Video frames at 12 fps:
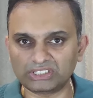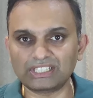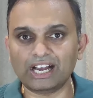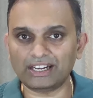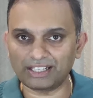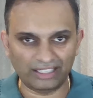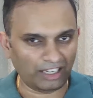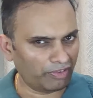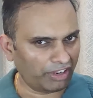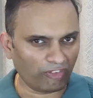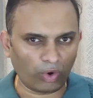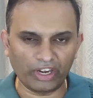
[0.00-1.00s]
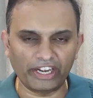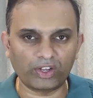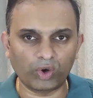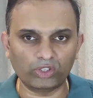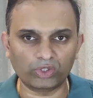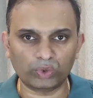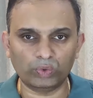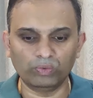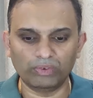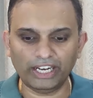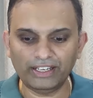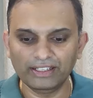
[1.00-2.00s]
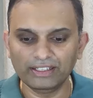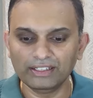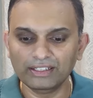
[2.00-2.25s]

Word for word: chart that we have already gone through, right?